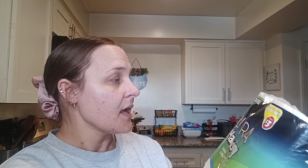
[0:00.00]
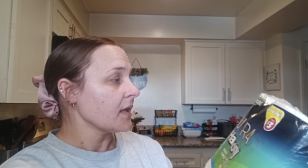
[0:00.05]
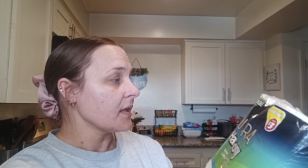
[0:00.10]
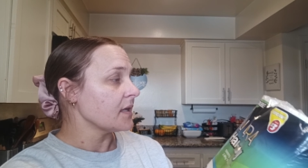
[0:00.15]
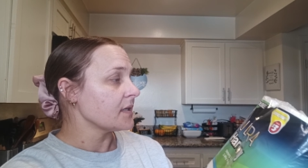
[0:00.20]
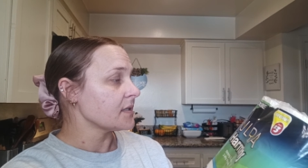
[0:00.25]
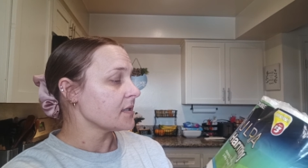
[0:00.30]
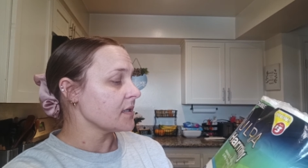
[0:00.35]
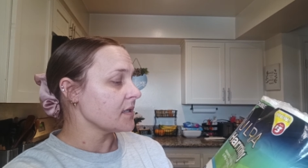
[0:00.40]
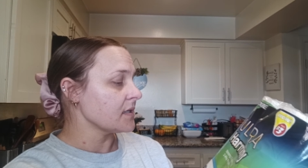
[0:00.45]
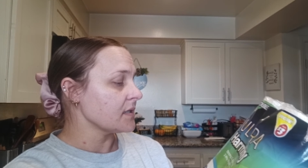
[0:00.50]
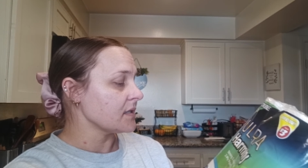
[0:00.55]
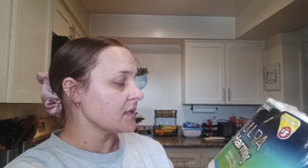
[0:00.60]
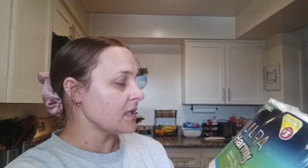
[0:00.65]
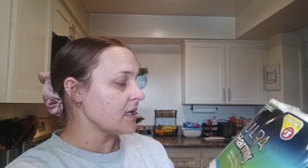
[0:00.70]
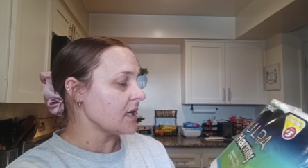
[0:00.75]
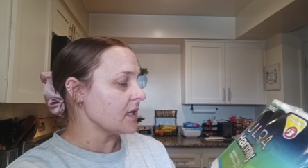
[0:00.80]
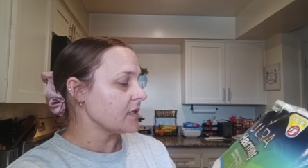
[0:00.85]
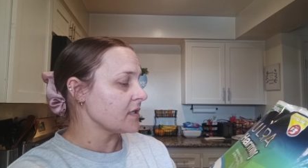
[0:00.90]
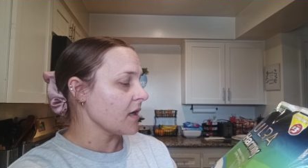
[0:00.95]
This is
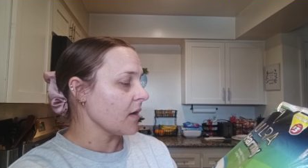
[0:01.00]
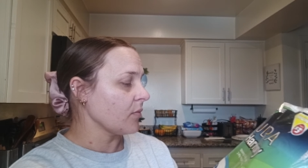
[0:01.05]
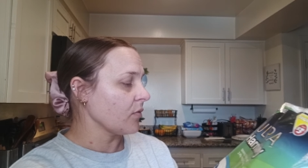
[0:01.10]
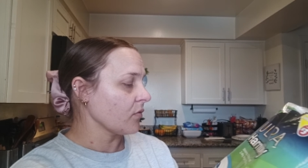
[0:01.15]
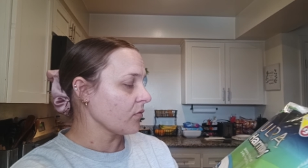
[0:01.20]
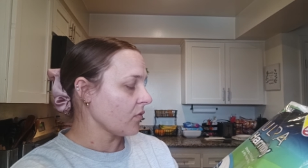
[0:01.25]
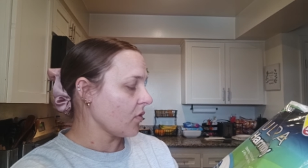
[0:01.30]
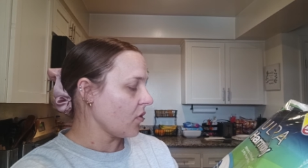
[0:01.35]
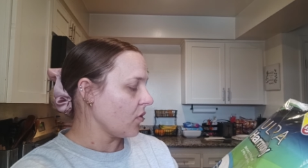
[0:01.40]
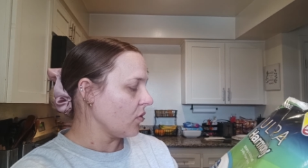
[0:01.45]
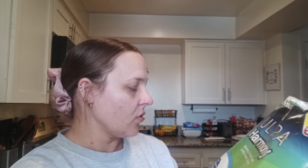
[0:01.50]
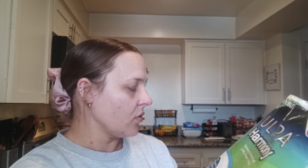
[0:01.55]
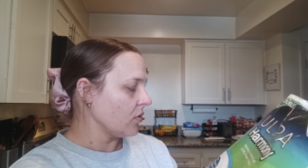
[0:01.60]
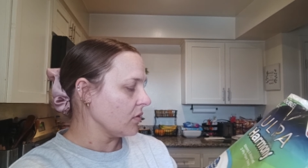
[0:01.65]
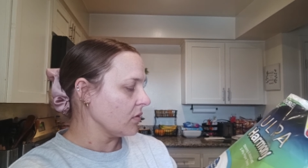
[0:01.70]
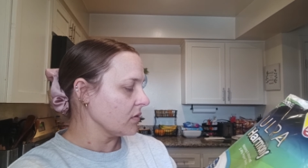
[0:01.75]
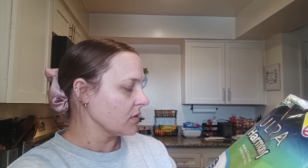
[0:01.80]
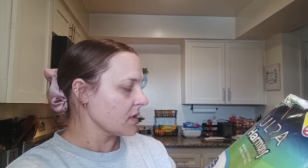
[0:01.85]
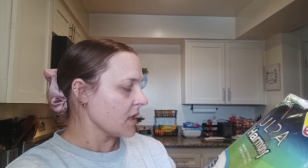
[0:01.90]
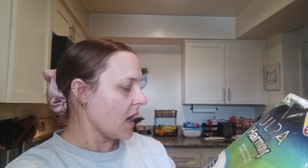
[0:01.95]
the double
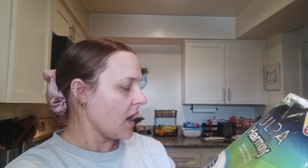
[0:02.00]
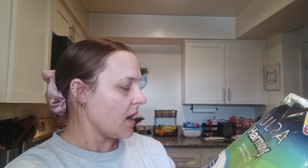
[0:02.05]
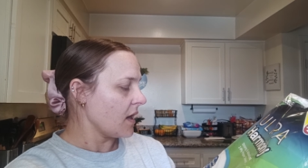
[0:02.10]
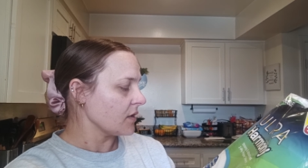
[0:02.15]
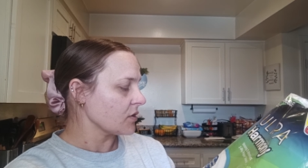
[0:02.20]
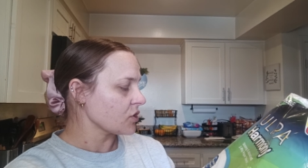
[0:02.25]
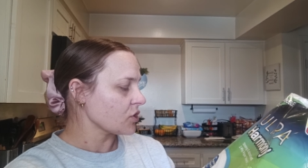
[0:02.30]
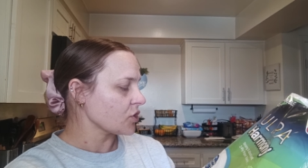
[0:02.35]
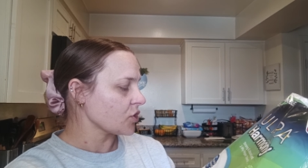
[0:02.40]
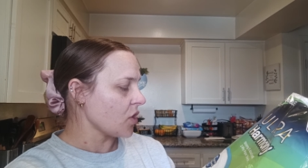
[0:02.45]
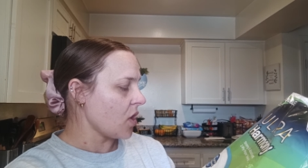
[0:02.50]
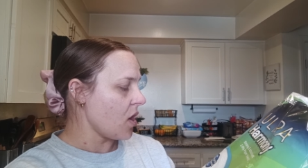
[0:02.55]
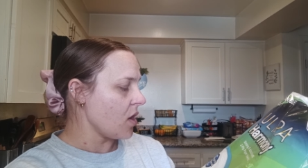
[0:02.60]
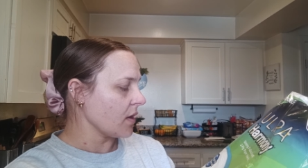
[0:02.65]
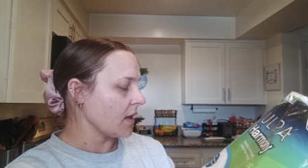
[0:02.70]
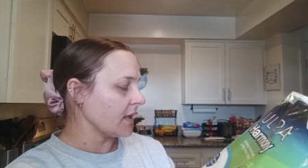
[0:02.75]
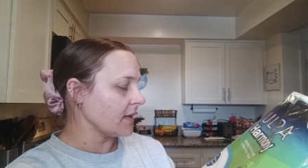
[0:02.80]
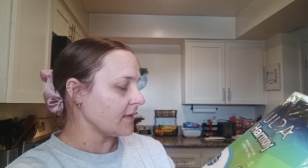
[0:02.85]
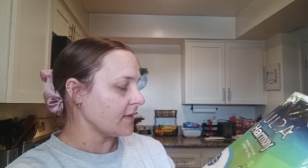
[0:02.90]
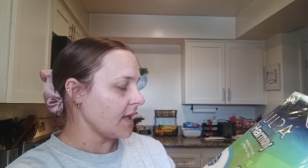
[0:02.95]
rolled uh,
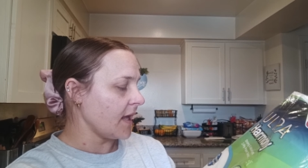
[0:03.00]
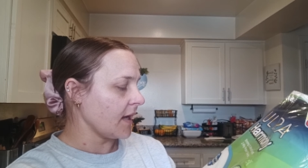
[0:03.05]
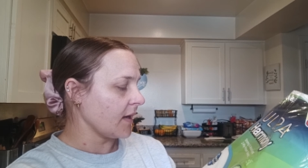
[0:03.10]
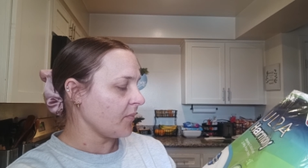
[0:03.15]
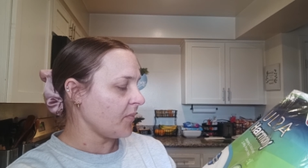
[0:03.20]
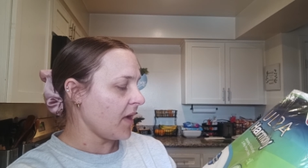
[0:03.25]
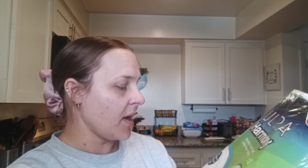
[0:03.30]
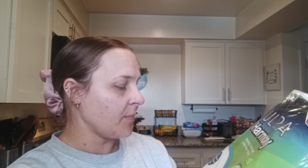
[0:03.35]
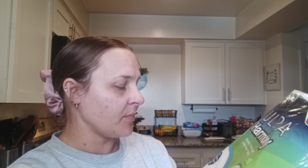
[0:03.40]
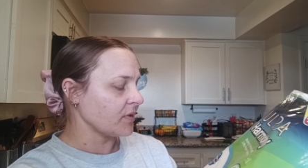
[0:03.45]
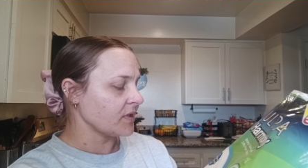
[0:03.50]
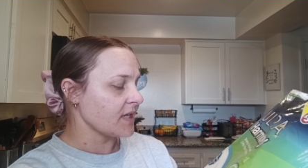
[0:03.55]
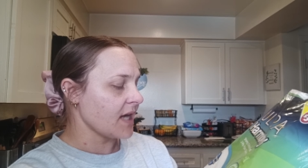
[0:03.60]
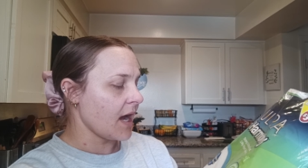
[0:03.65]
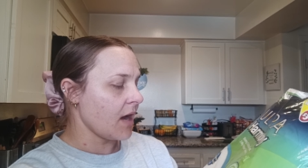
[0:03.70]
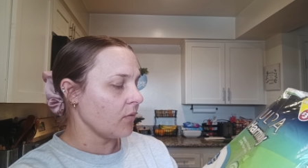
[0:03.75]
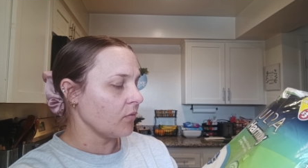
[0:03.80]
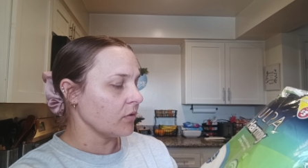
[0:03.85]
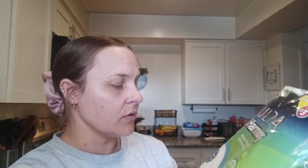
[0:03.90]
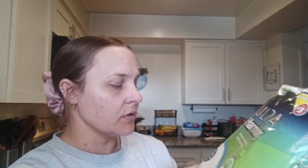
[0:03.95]
strong and thick paper
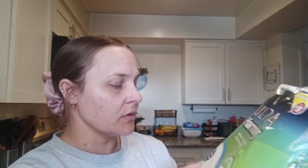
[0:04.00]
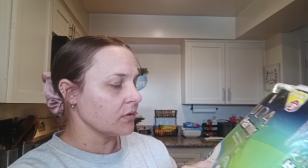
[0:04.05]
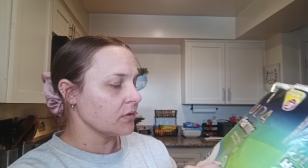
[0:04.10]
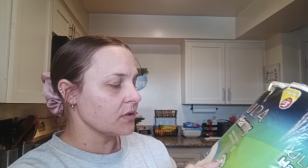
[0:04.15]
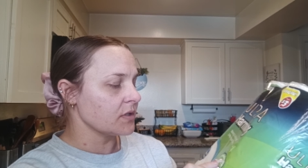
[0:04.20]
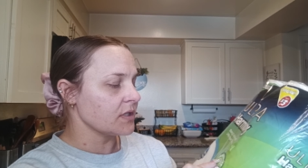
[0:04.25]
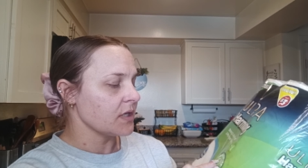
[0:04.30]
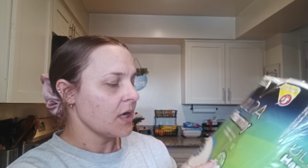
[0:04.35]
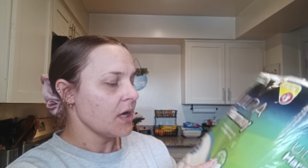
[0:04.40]
towels.